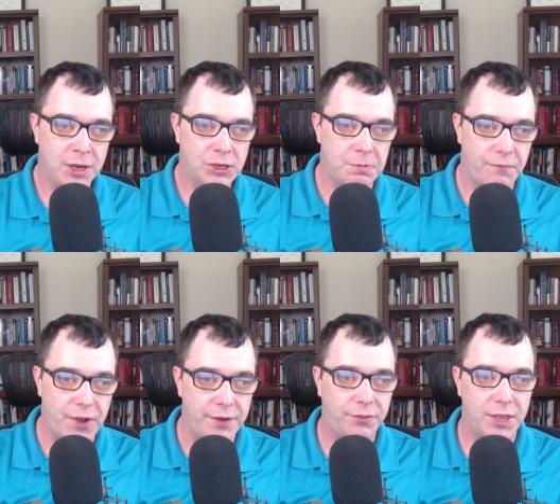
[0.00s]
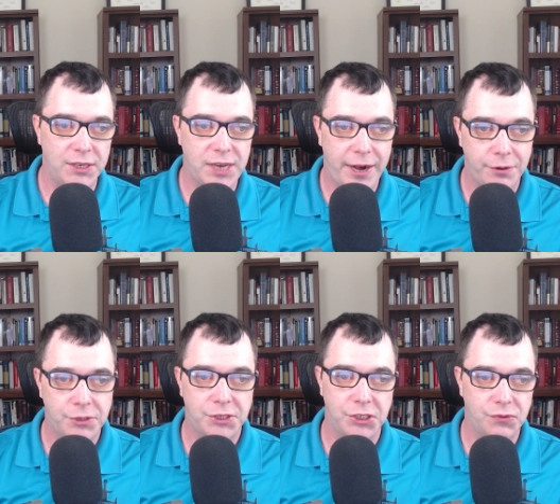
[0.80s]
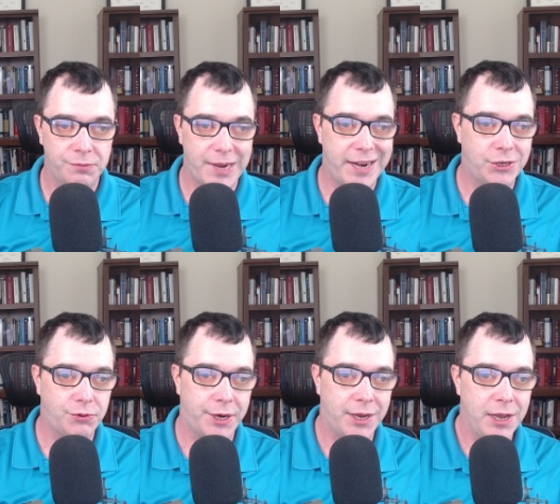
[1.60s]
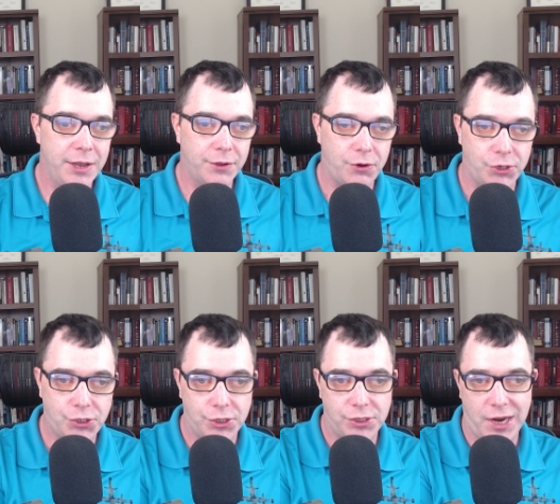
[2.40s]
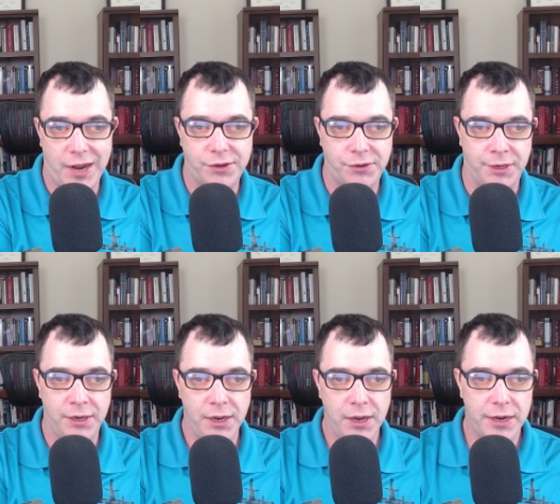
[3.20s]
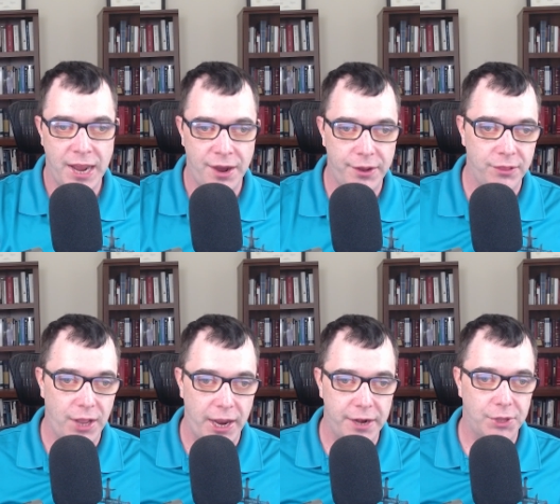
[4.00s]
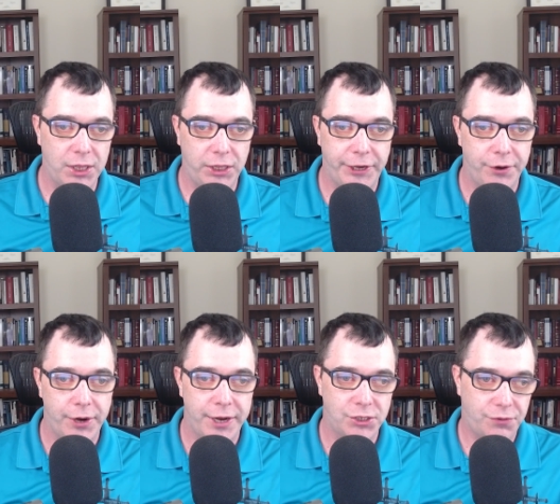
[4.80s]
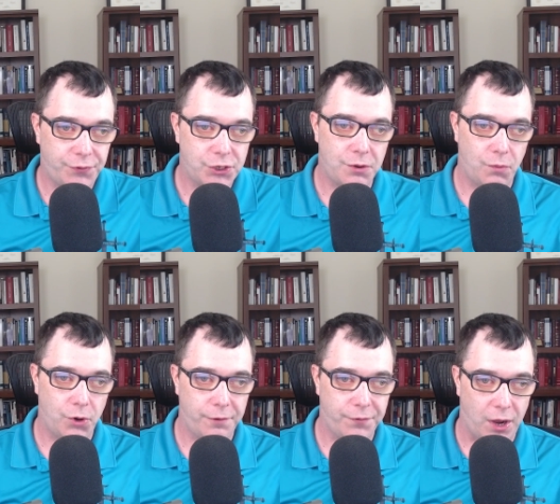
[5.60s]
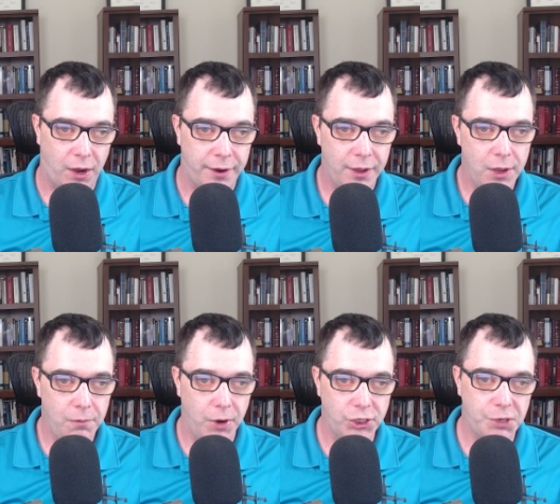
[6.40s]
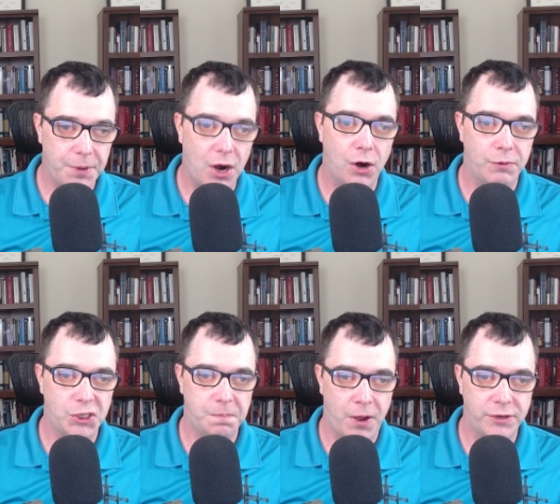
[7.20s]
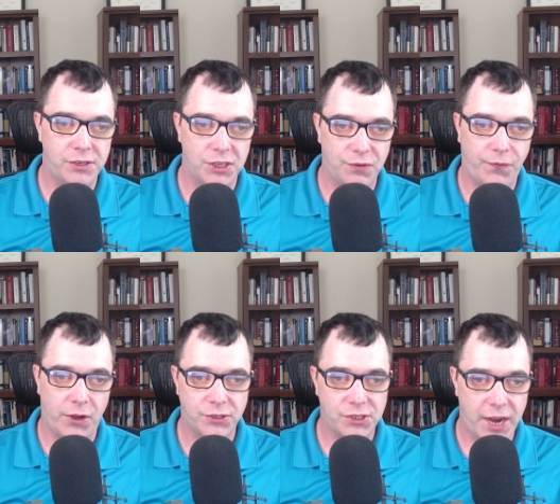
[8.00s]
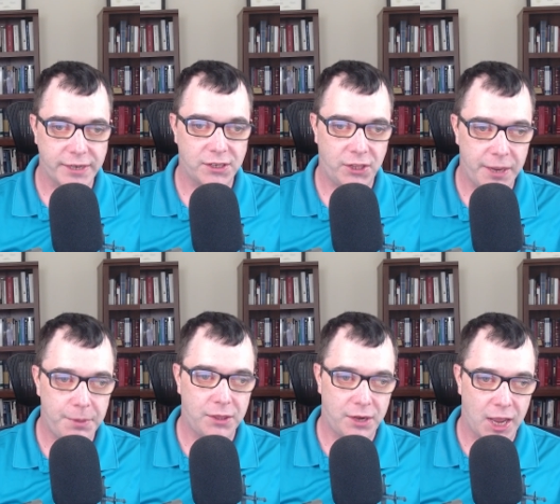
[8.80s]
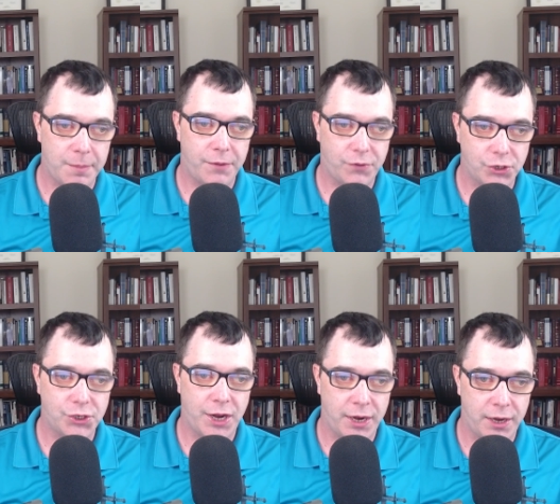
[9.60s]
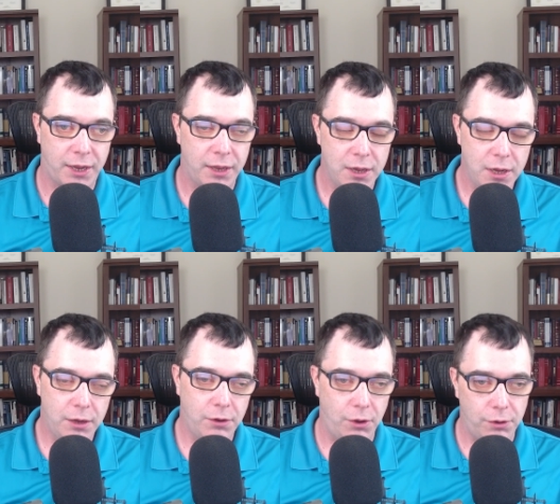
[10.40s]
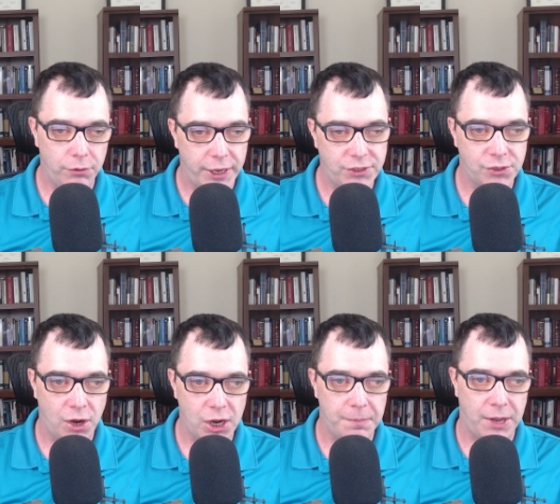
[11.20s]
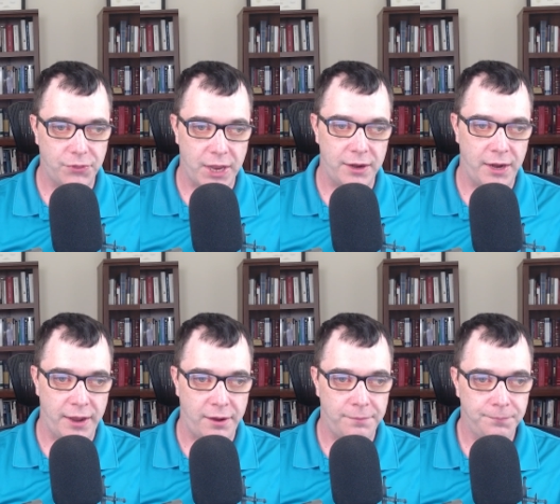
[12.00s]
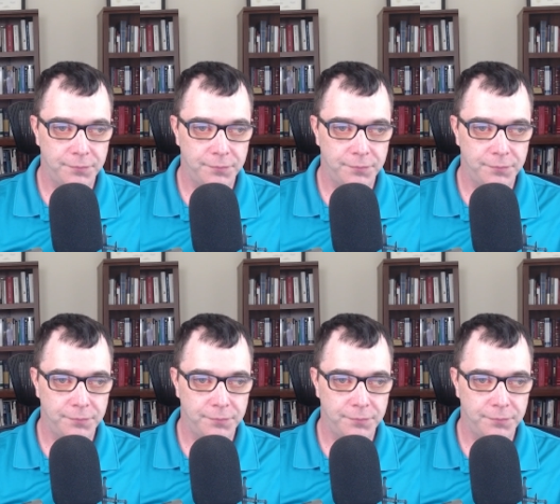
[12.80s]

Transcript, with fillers: to prevent these heresies from entering the Christian doctrine. Now, in light of the clear and sufficient Word of God, what should be our response to these false sects claiming the name of Christianity? Well, let's talk about that now.